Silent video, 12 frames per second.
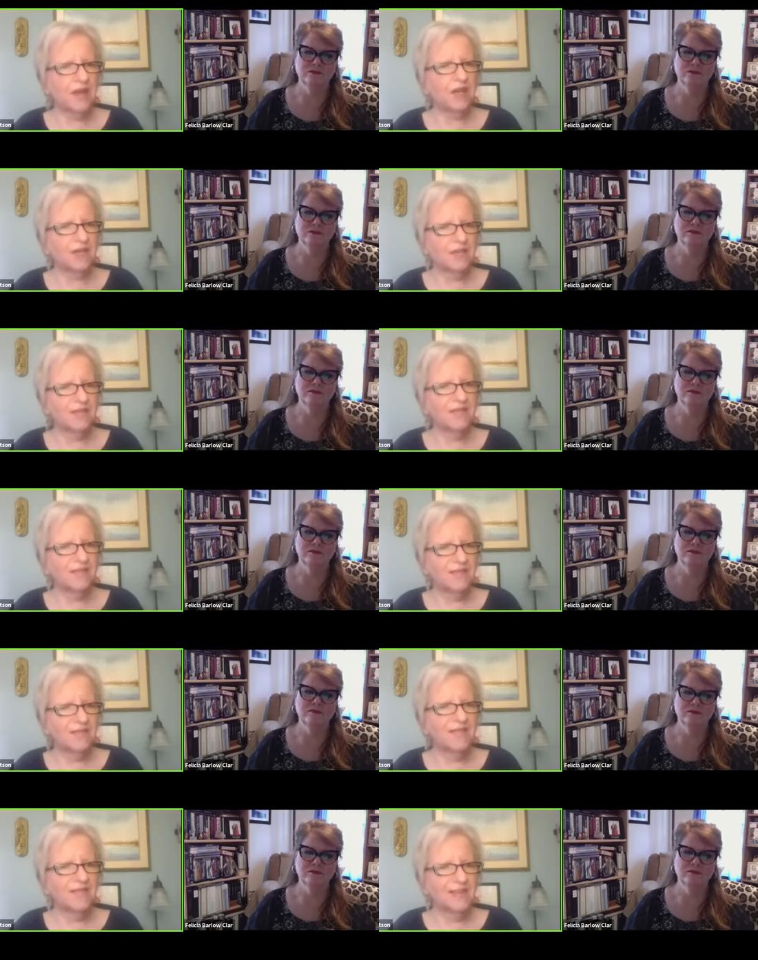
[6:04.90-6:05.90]
Speaker 1: there.
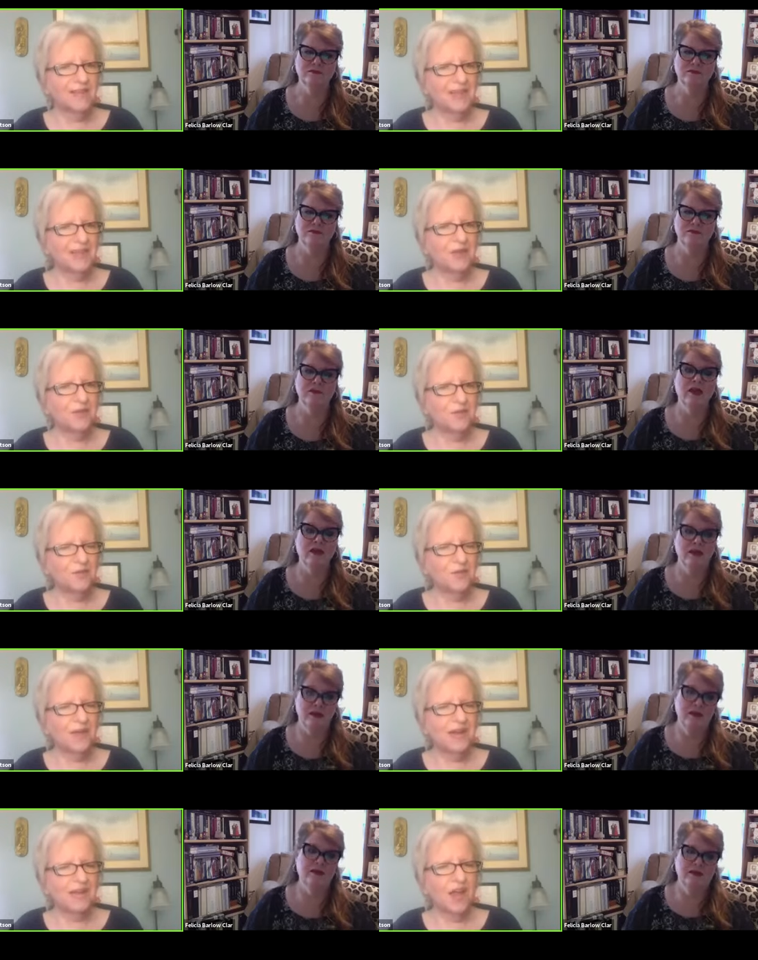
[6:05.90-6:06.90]
You know,
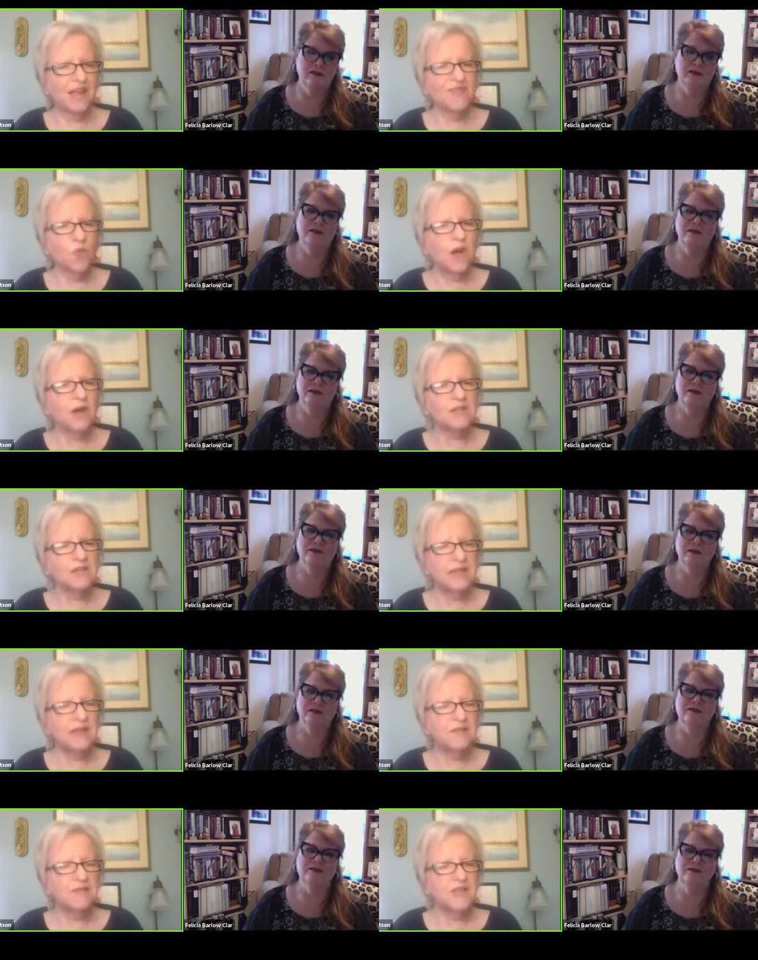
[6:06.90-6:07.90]
a life well
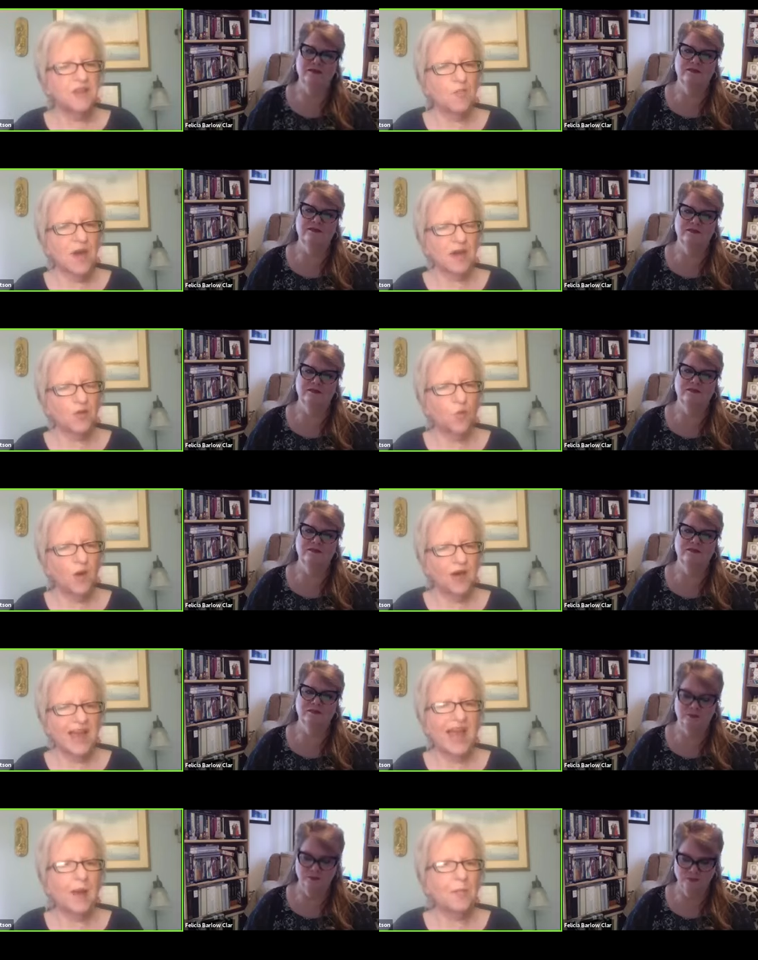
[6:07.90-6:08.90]
lived, no matter what
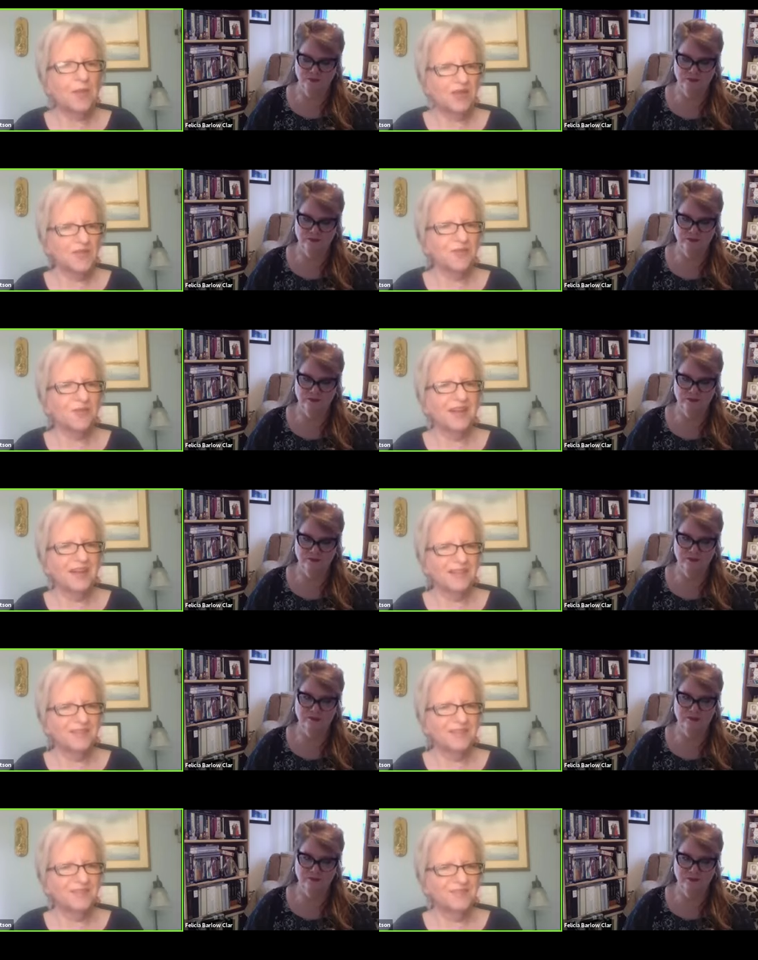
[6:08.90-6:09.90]
happened, right?
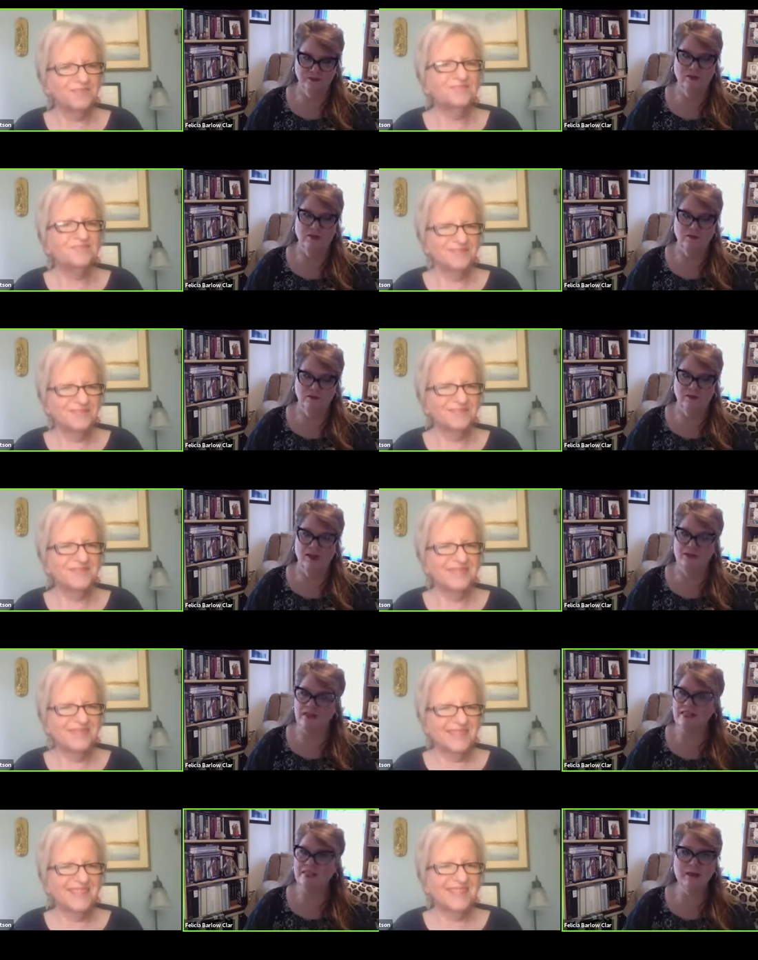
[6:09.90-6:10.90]

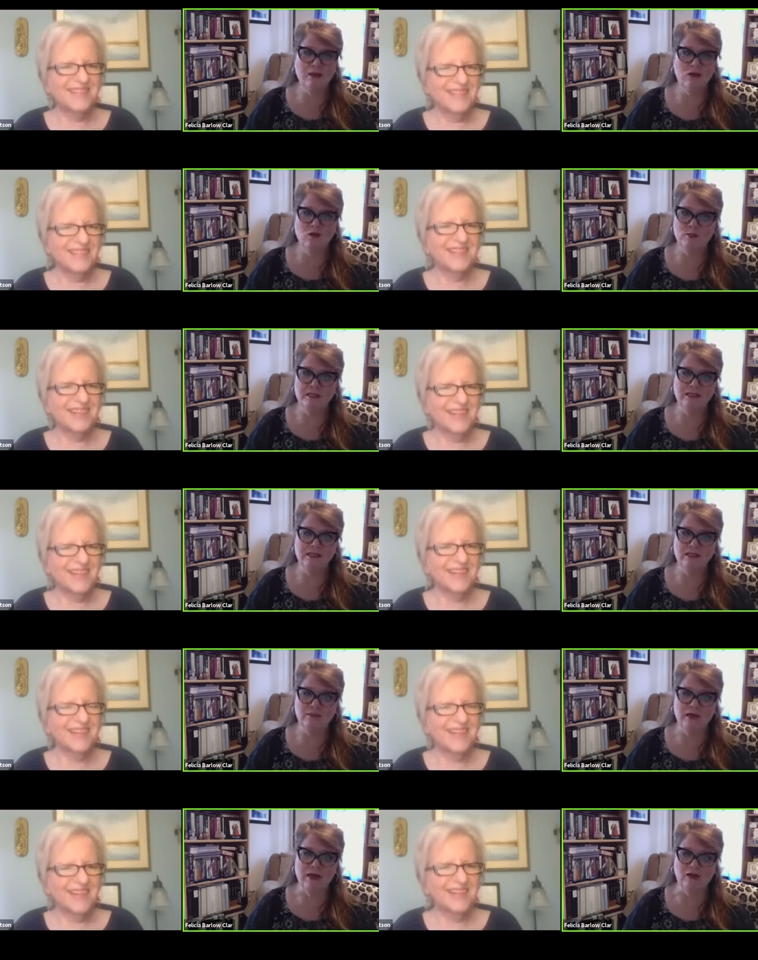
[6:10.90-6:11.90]
Speaker 2: That's my whole business
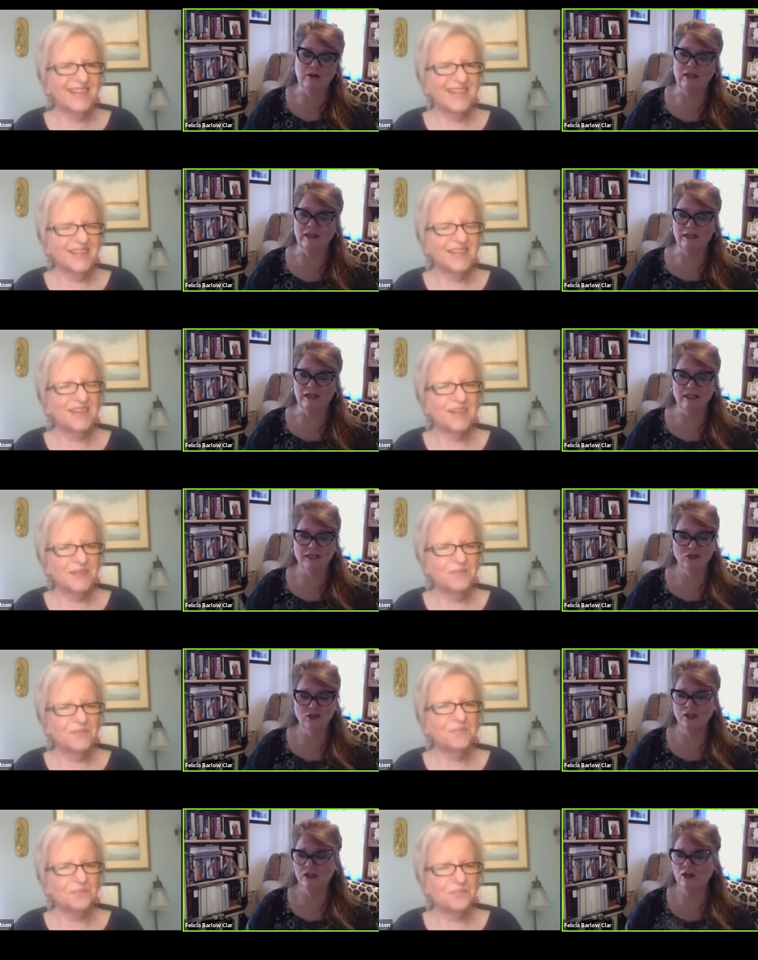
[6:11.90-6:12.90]
model. I'm like, let's turn
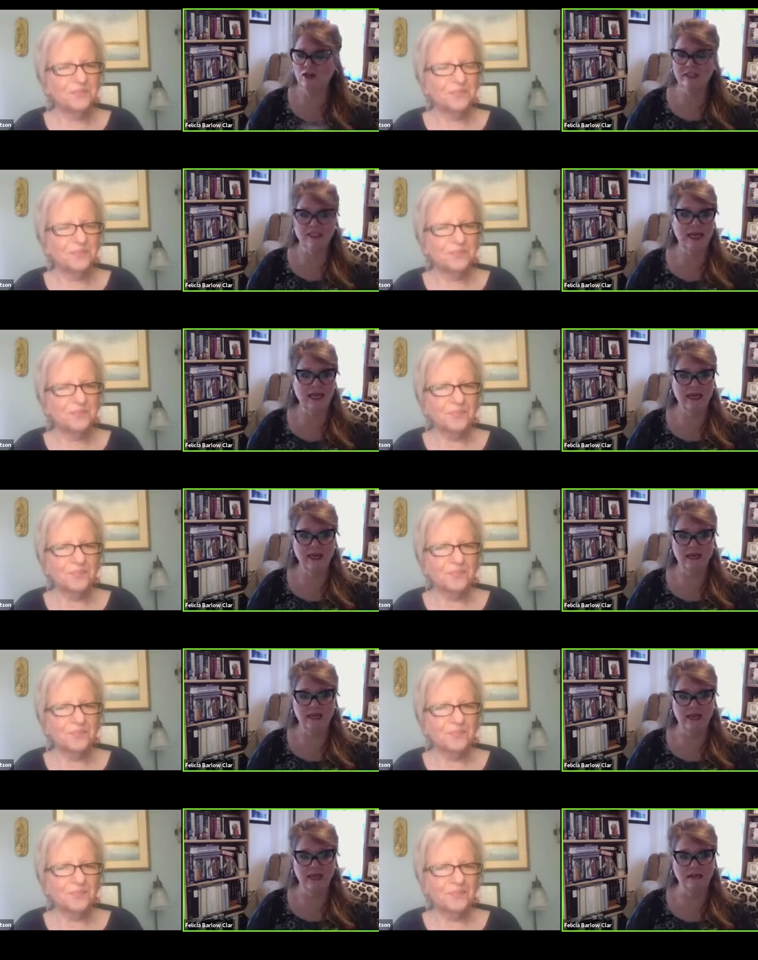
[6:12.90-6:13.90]
it on its head
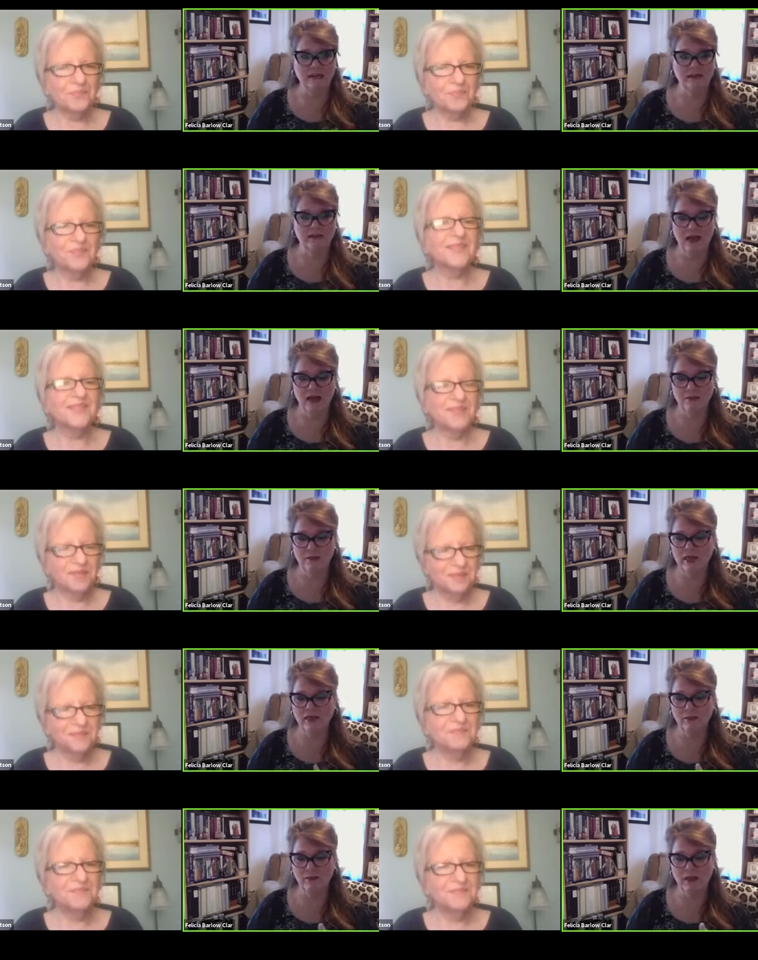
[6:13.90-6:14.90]
and not make it
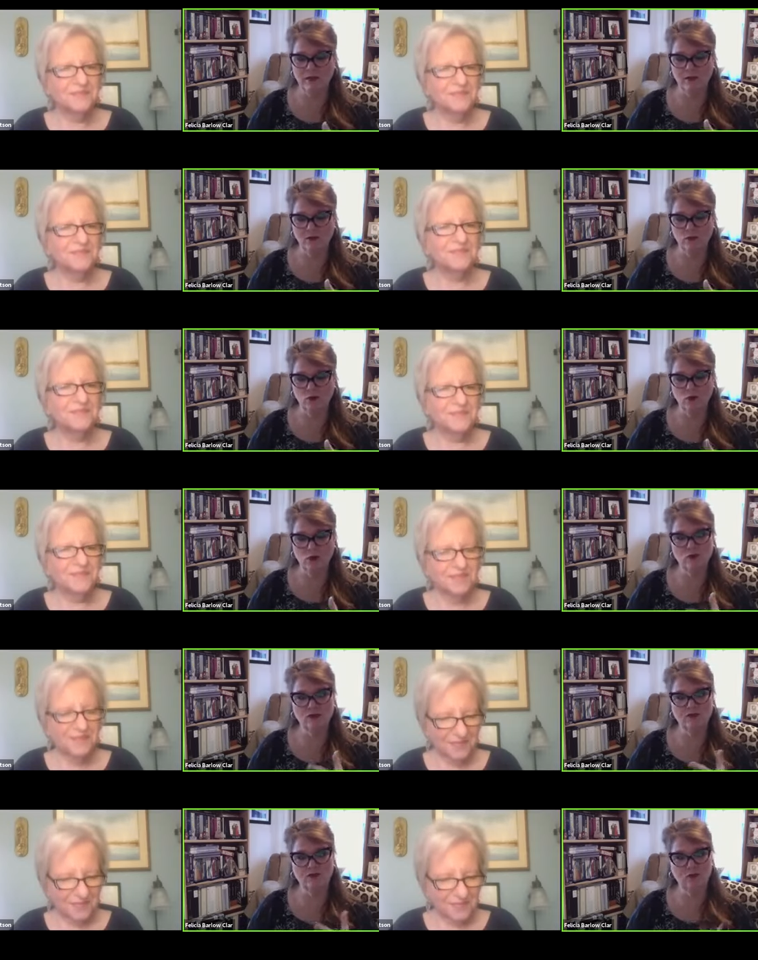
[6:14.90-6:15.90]
about the morose
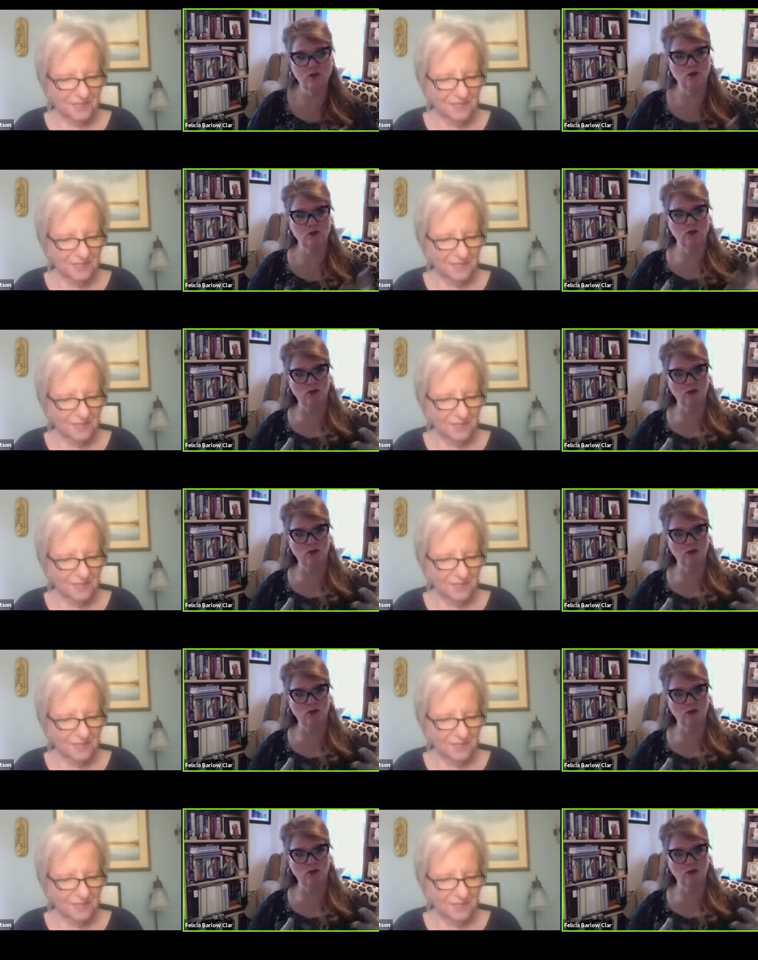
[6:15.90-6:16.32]
funeral